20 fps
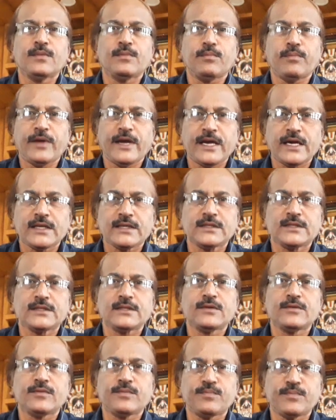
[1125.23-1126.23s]
bears,
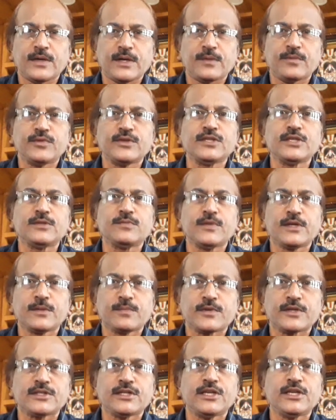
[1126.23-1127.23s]
which is being
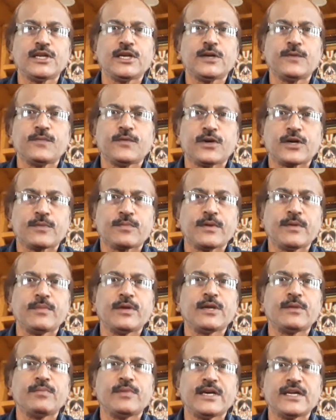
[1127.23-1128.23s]
presented for
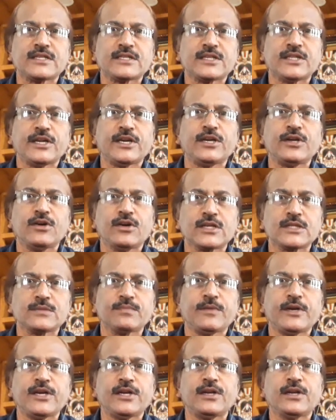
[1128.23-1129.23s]
payment, bears an
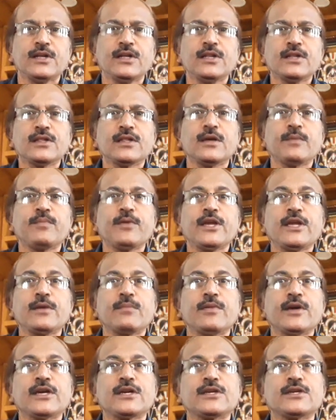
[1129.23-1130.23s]
endorsement, the paying
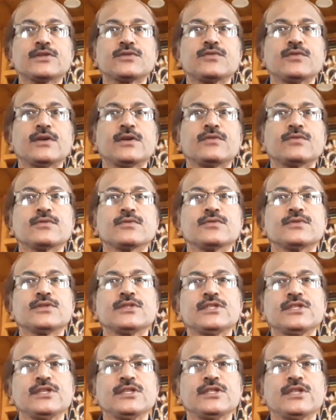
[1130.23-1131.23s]
banker should have to
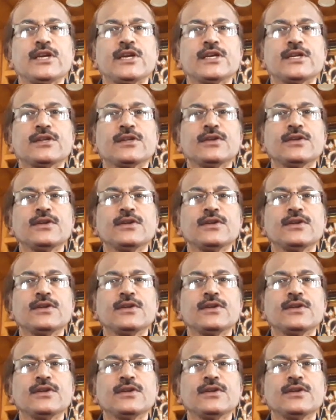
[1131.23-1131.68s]
see that